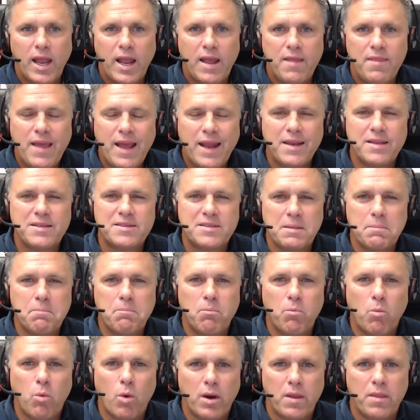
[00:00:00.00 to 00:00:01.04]
And that is
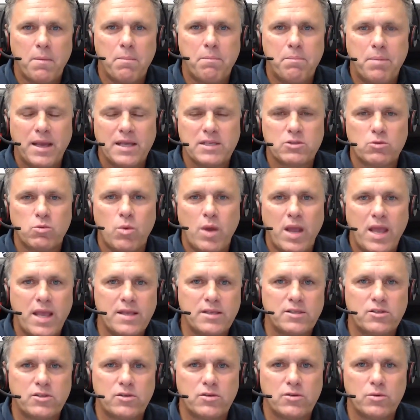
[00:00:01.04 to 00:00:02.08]
one of the best
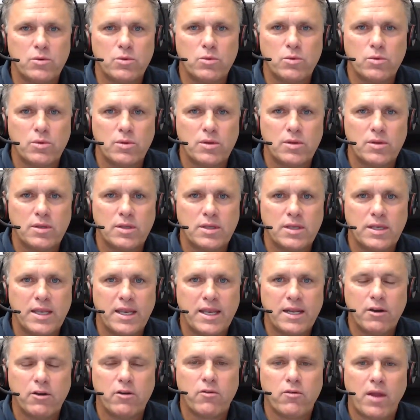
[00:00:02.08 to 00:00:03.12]
ways to
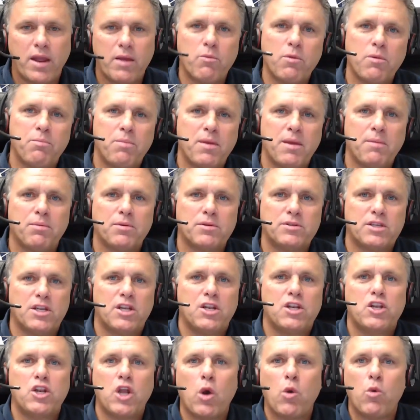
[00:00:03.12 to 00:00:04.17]
integrate with people, to
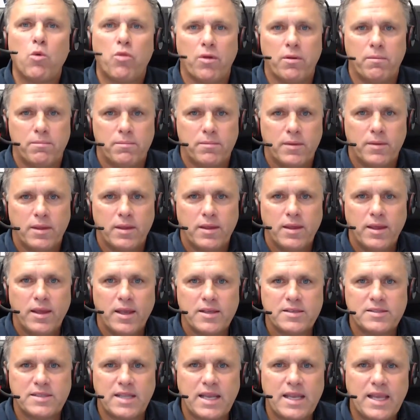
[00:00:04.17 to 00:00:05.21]
know them,
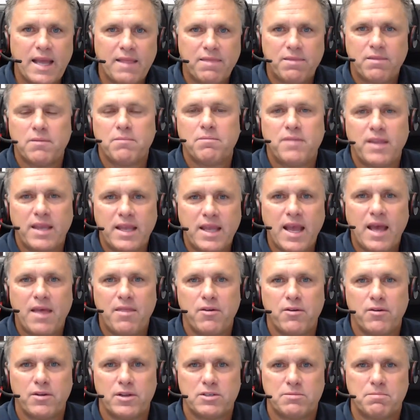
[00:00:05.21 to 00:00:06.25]
is to get them
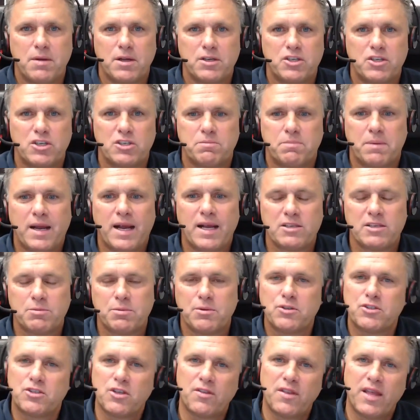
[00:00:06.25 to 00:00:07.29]
together as much as
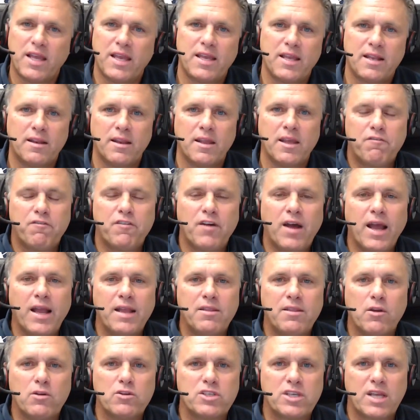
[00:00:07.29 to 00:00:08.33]
possible so they can
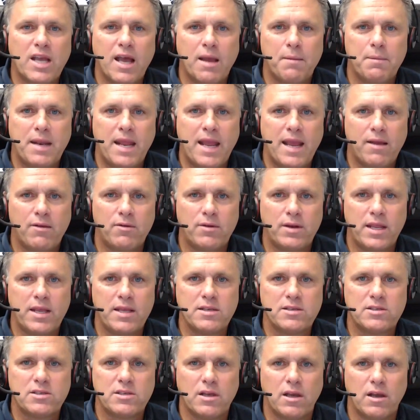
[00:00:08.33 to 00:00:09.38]
find those
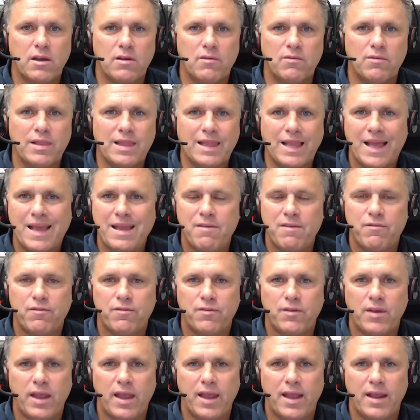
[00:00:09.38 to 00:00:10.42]
commonalities of
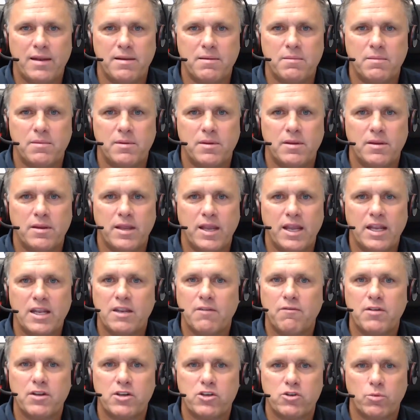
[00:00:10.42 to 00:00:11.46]
life and
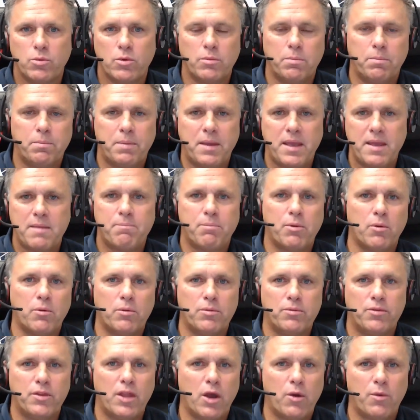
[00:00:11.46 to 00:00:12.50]
individual
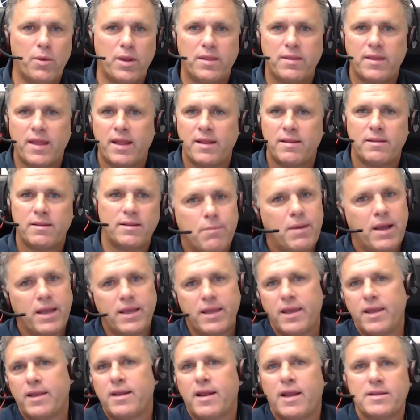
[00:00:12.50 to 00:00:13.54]
people, knowing that my
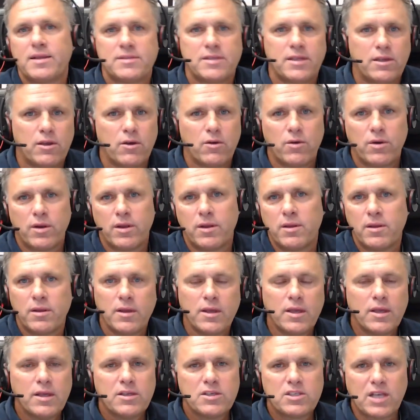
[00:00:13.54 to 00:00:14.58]
kid has to go to
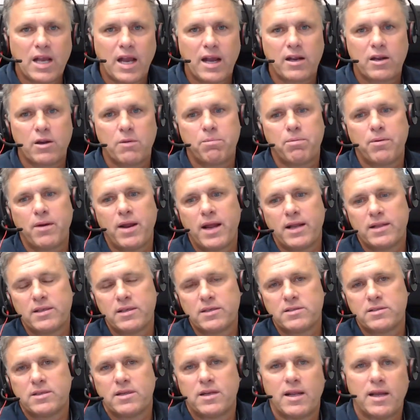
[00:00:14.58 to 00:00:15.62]
soccer
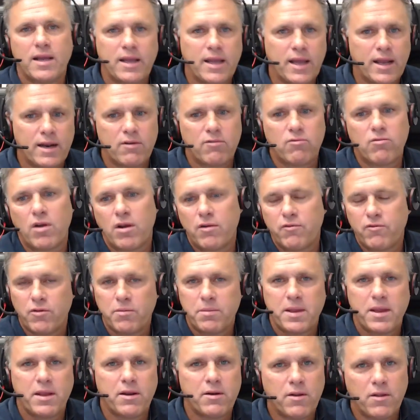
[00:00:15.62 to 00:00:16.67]
practice and I got to run from
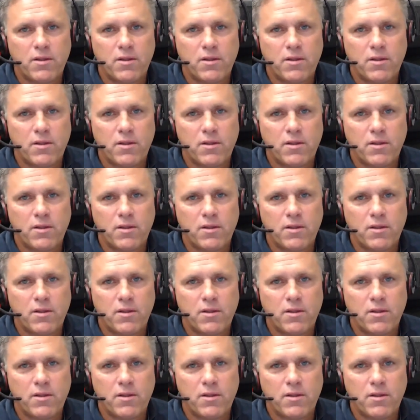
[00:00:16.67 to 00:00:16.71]
here